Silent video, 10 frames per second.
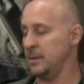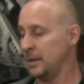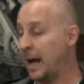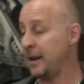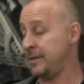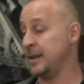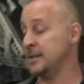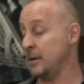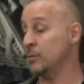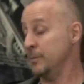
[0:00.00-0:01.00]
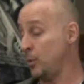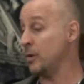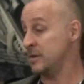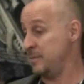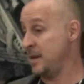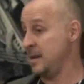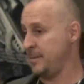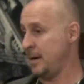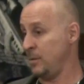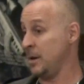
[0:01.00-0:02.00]
a lot of things that were important to me
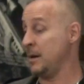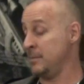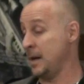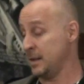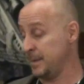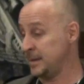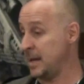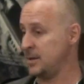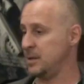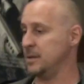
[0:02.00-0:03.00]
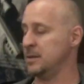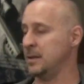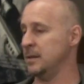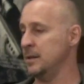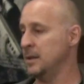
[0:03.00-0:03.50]
about what my expectations, and